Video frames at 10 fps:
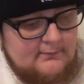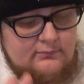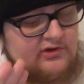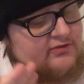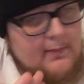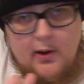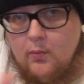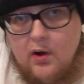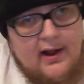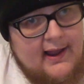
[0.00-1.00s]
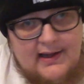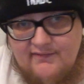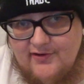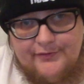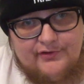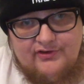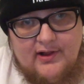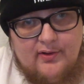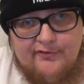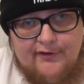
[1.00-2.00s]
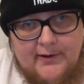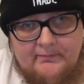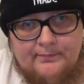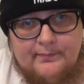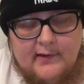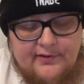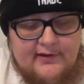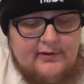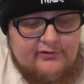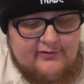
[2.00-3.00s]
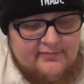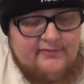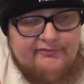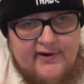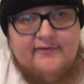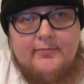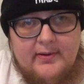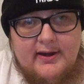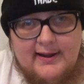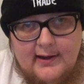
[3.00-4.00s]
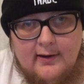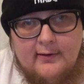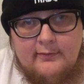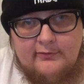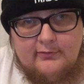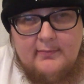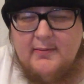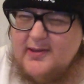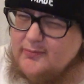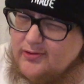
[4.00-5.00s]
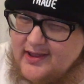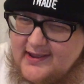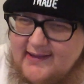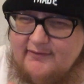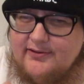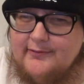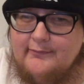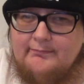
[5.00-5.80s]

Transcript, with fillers: Doesn't matter what kind of Elvis Costello fan, I think there's something for everybody here. So maybe you won't like everything,